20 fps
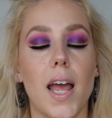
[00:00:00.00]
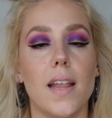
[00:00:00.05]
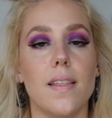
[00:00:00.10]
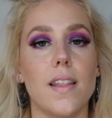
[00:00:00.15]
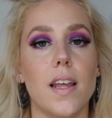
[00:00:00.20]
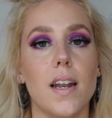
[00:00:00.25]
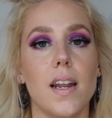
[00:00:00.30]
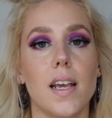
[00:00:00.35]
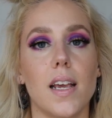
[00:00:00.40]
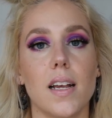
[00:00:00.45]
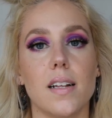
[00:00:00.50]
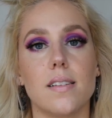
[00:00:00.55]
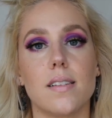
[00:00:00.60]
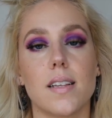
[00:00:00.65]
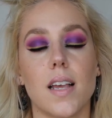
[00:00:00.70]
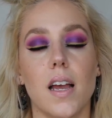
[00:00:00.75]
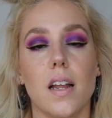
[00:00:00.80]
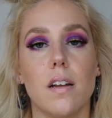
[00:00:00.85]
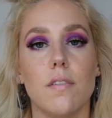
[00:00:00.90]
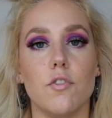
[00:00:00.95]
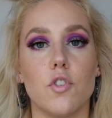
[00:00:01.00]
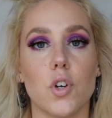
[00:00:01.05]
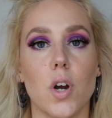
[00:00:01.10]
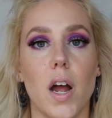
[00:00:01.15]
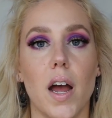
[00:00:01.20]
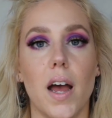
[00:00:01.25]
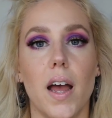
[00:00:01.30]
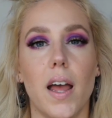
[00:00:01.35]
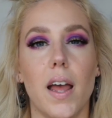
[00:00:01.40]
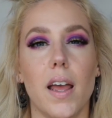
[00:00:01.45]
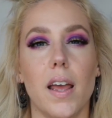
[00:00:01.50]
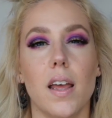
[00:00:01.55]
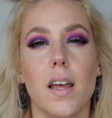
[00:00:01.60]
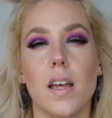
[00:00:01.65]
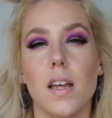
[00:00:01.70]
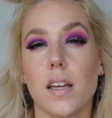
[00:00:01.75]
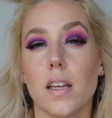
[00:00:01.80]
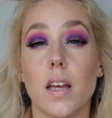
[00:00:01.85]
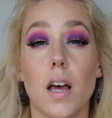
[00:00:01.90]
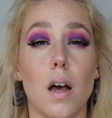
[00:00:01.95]
and then it gets kind of dry,
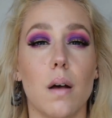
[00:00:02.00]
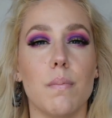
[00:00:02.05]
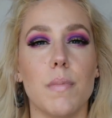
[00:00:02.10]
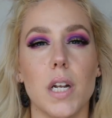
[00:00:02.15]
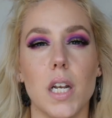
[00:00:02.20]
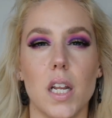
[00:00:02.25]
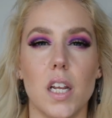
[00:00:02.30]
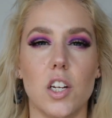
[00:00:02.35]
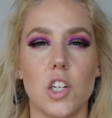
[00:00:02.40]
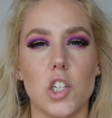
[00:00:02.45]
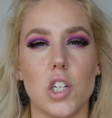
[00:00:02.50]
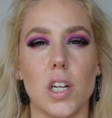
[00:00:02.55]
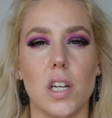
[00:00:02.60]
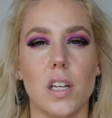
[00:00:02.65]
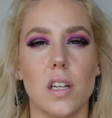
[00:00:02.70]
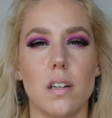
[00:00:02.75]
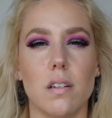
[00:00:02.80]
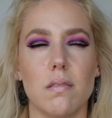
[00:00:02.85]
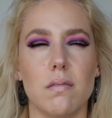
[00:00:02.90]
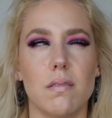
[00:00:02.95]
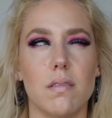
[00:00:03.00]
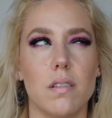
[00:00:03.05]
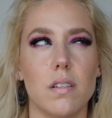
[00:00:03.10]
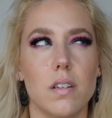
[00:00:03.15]
combination,